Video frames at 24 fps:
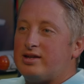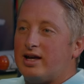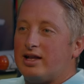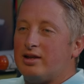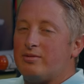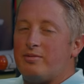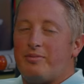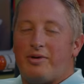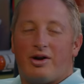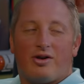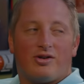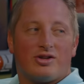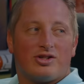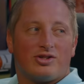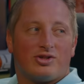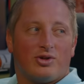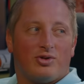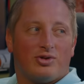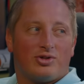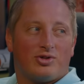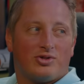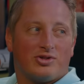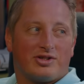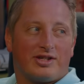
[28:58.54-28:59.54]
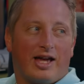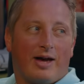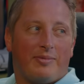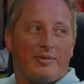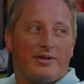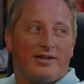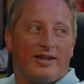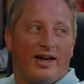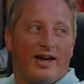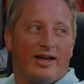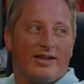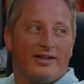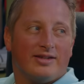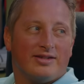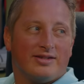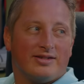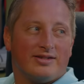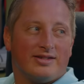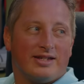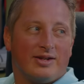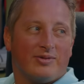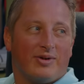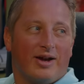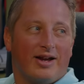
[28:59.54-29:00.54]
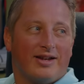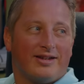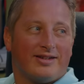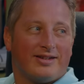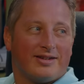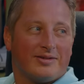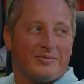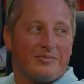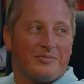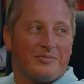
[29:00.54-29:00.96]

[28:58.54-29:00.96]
tell them about our socials, Capitan Seawright.